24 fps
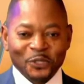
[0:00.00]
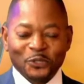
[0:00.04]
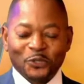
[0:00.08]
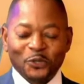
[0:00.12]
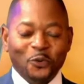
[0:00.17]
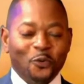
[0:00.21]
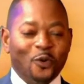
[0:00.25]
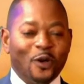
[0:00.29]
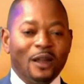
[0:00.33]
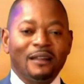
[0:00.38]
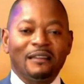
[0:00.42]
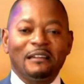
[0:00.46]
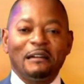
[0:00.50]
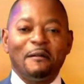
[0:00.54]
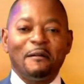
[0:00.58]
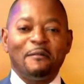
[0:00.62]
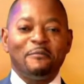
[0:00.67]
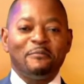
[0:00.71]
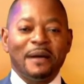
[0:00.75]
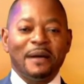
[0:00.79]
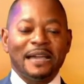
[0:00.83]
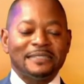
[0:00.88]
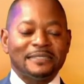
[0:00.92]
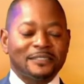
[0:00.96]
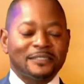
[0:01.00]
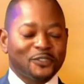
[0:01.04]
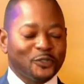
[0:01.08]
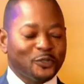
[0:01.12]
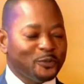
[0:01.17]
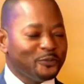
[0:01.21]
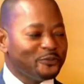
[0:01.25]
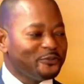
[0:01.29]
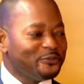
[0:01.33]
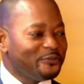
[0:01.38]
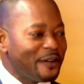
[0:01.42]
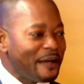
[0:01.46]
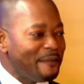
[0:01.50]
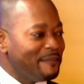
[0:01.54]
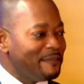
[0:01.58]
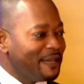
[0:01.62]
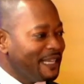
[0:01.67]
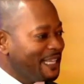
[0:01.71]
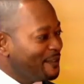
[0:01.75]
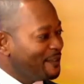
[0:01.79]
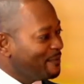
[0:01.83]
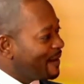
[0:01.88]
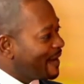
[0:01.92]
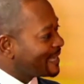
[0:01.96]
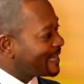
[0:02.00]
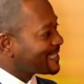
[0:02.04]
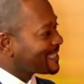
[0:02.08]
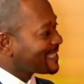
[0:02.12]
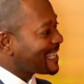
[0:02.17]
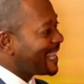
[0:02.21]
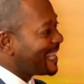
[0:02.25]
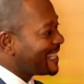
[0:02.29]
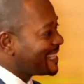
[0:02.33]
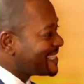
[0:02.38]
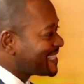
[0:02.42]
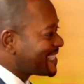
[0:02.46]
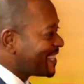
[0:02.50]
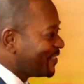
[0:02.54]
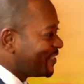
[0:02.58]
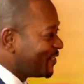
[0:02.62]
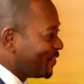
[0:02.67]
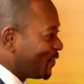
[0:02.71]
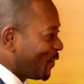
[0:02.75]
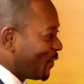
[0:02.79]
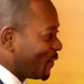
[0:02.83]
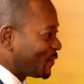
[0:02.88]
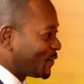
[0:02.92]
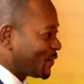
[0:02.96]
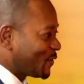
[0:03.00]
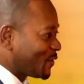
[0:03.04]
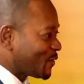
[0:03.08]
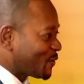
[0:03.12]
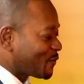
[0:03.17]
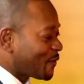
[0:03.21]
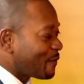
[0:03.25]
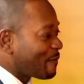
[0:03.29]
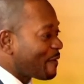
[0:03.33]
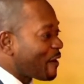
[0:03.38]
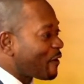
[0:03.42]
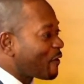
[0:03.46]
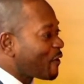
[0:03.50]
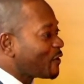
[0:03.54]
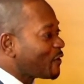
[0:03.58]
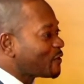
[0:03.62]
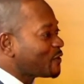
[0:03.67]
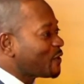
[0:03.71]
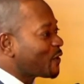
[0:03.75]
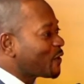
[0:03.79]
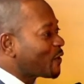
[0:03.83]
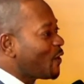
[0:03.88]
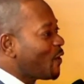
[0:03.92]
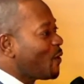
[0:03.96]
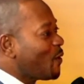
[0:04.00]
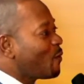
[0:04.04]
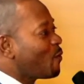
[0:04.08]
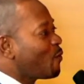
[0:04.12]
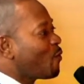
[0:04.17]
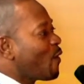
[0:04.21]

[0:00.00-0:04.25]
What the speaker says: to welcome my Zoom family, my sons and daughters from across the globe.